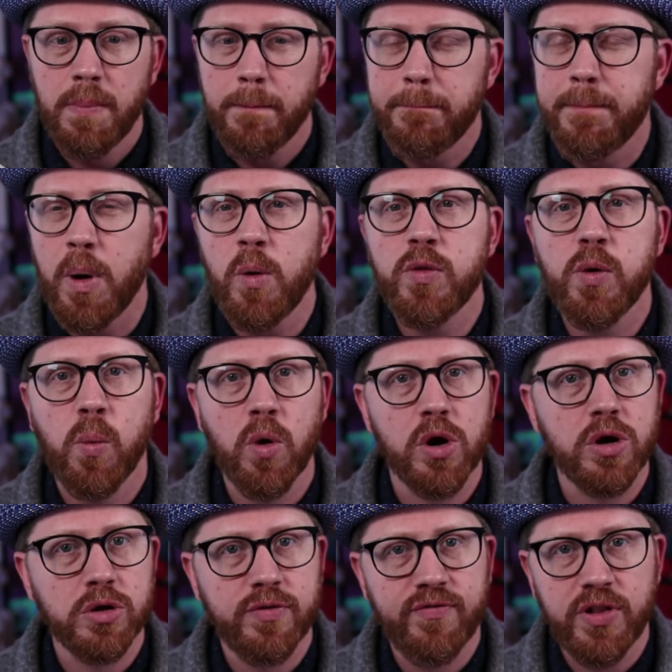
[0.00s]
Both
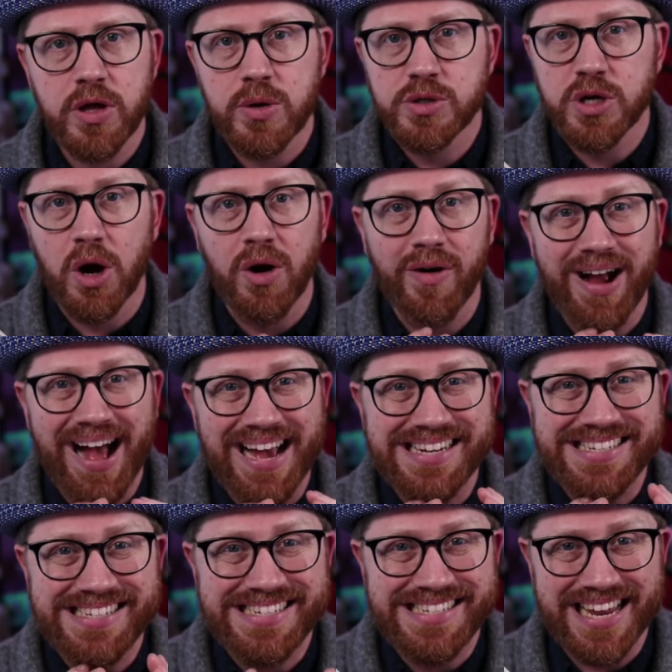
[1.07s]
workflows are
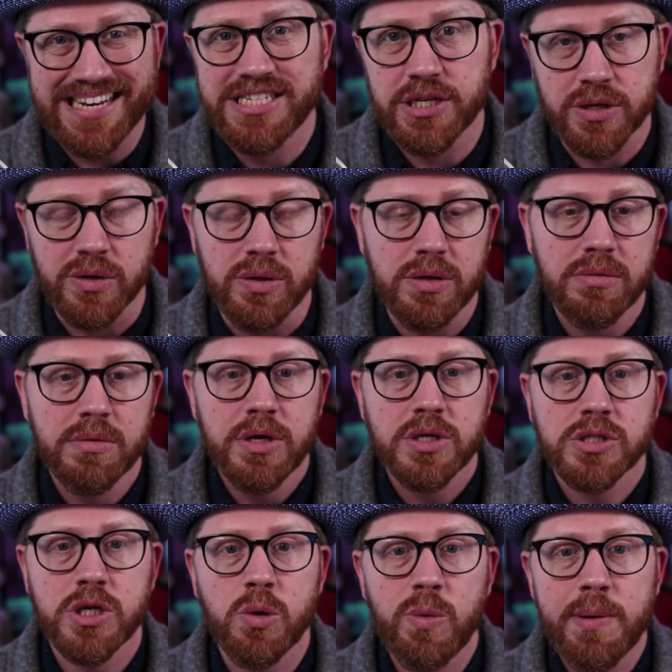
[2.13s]
identical.
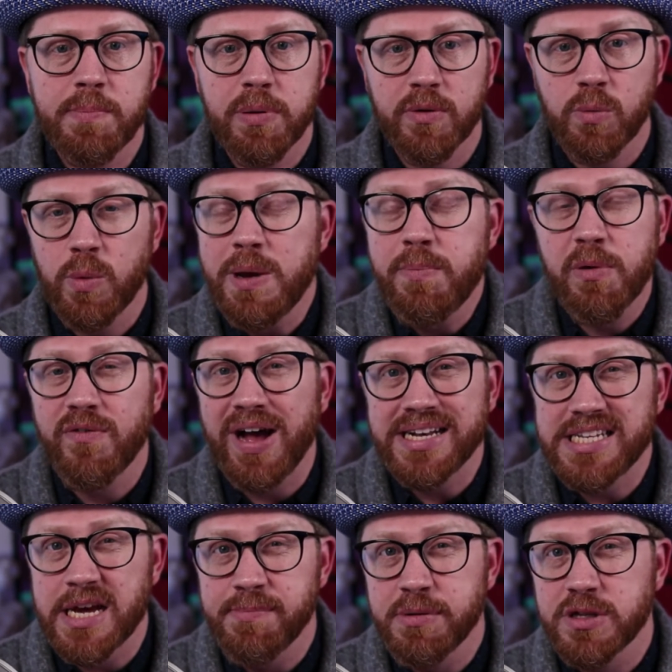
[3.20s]
So we, pro we
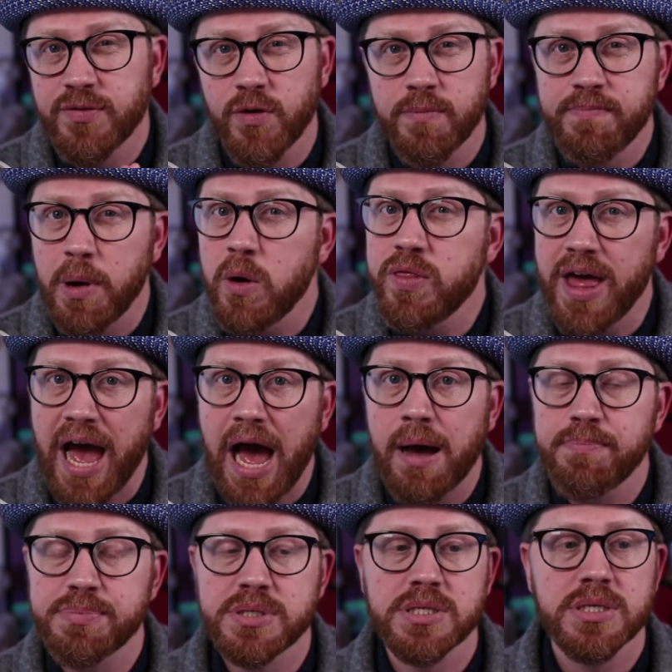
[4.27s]
provide templates for both
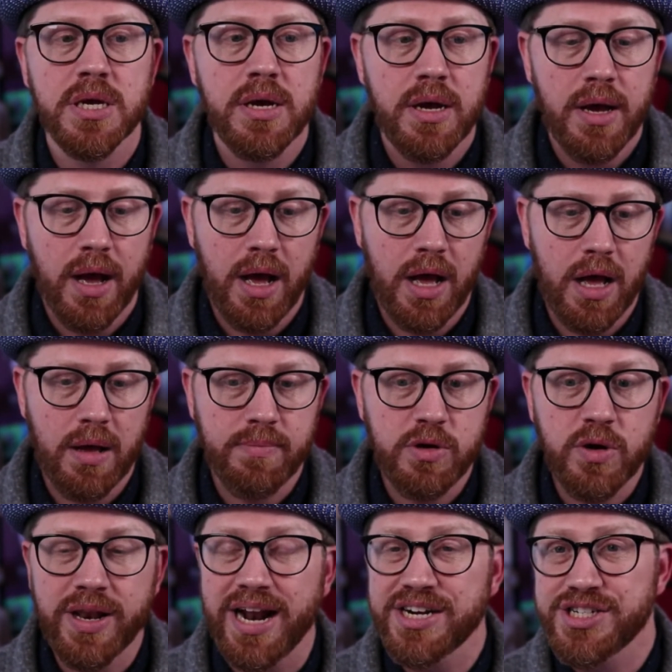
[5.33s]
apps. Um,
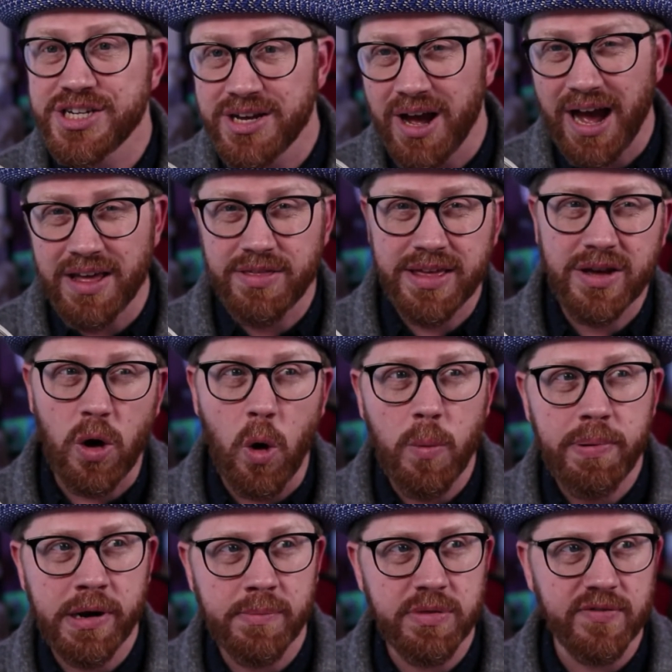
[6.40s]
you can actually, I think,
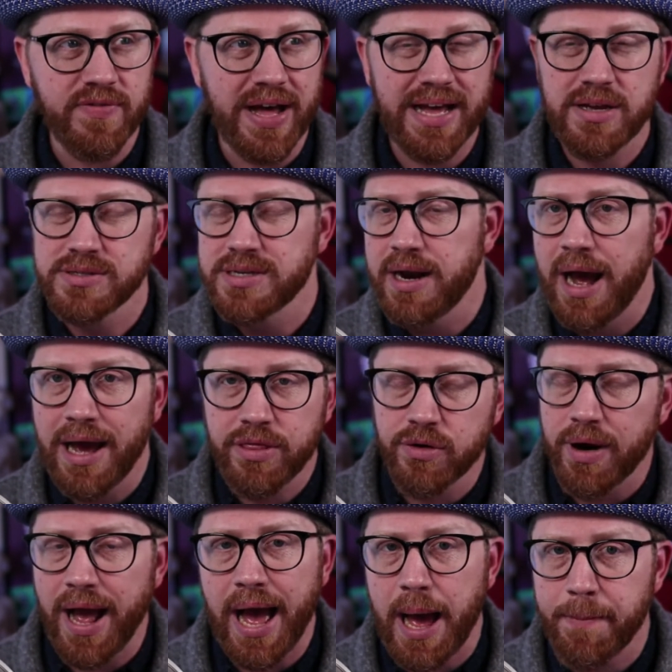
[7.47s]
open up the files in
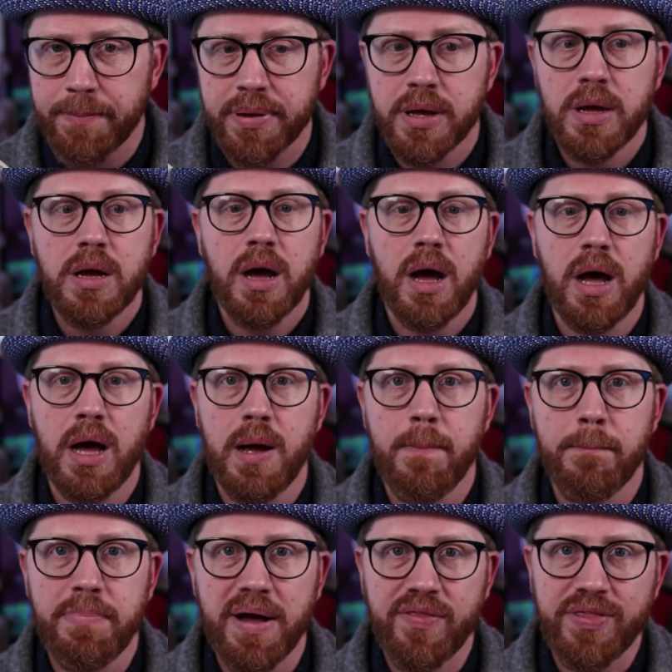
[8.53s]
either app,
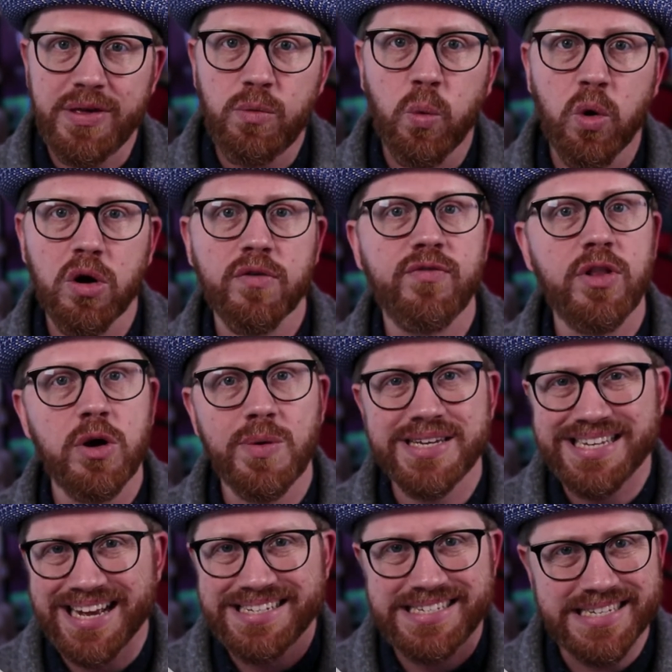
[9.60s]
um, but the workflow
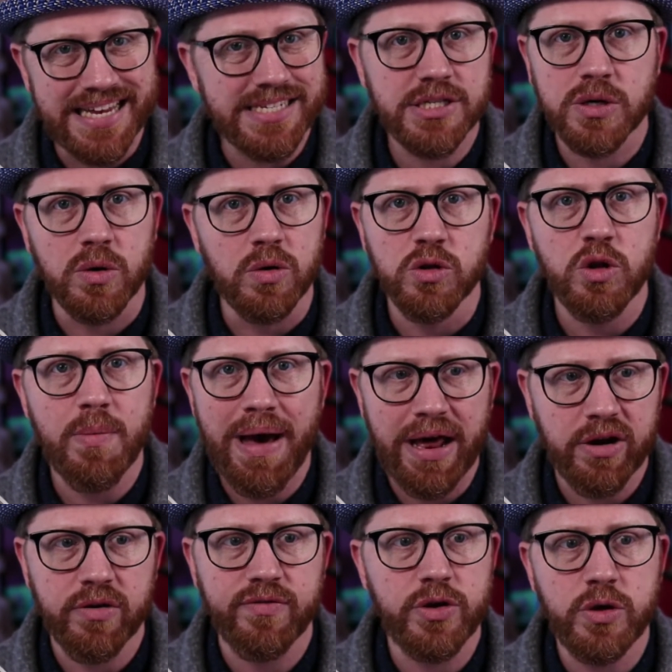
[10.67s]
is identical no
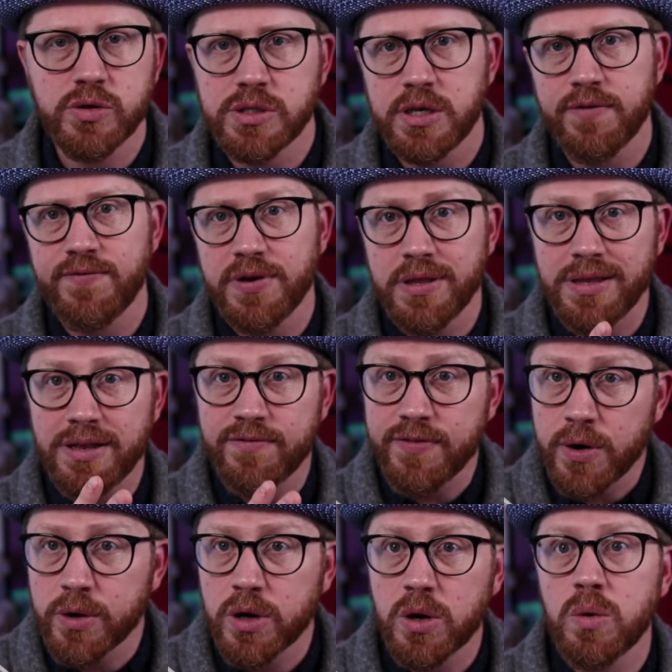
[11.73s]
matter if you're using Affinity
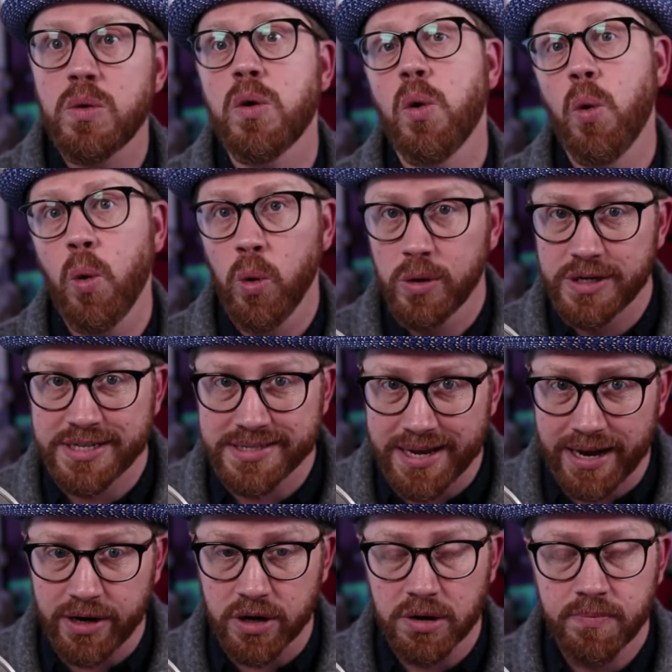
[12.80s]
Photo or
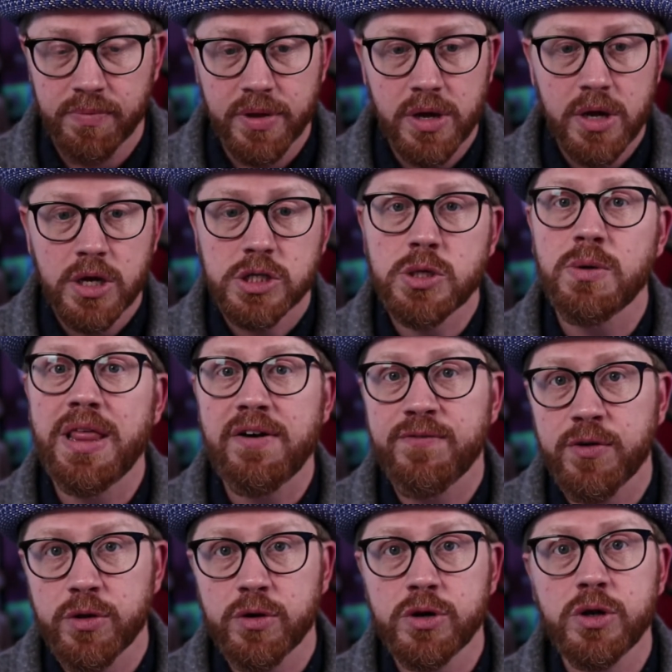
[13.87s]
Designer. So without
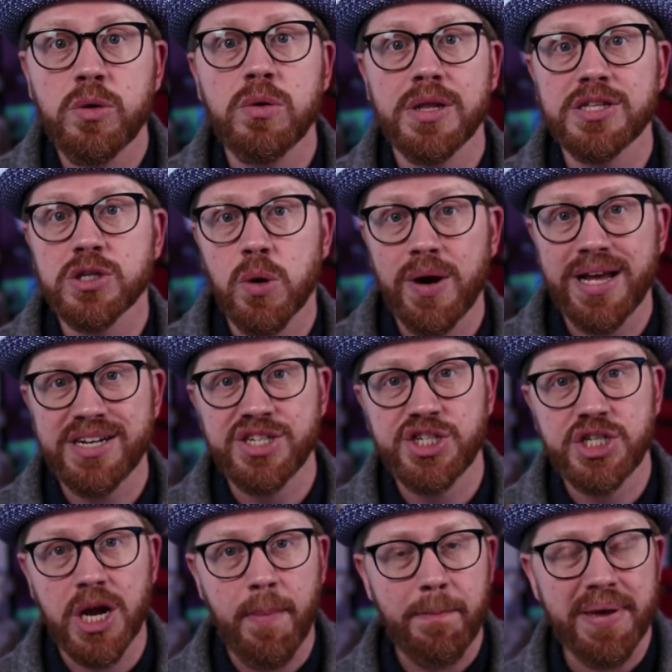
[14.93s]
further ado, let's go ahead and
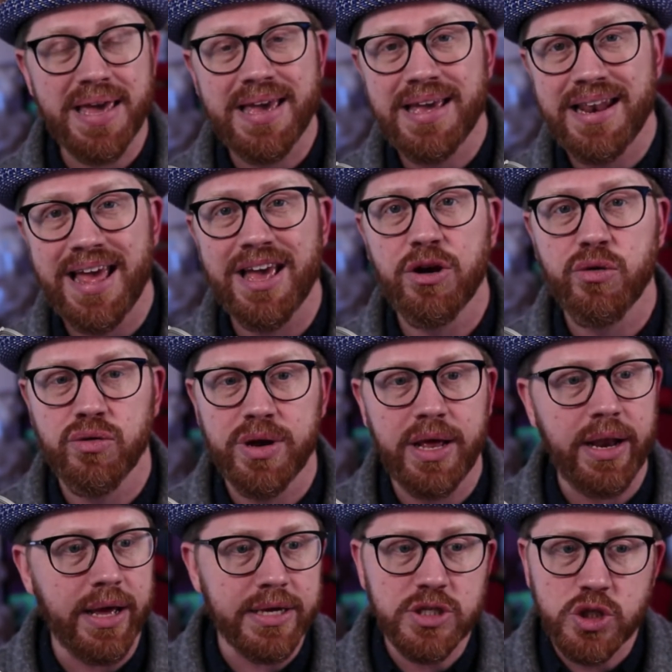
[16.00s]
jump in and
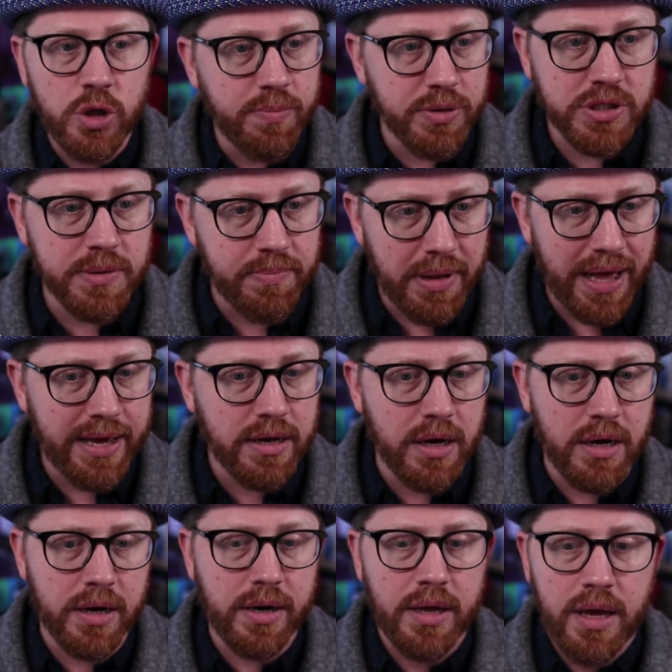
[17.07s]
create a super simple
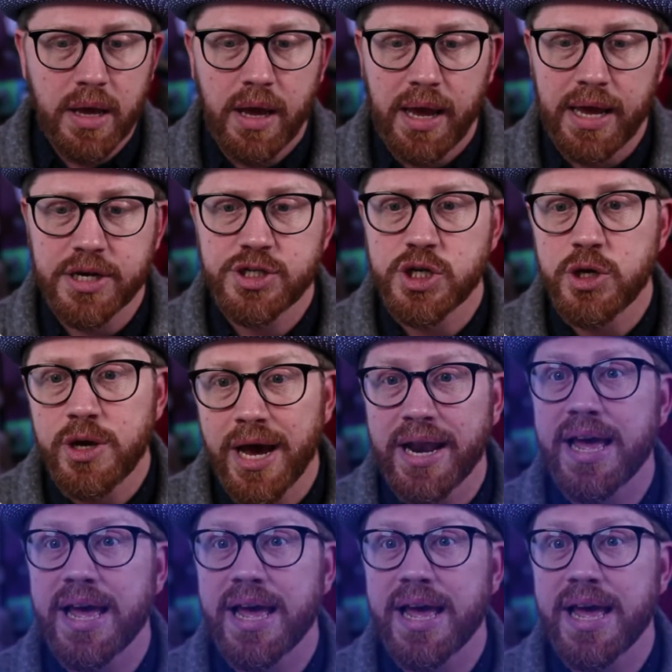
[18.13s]
icon and show you how to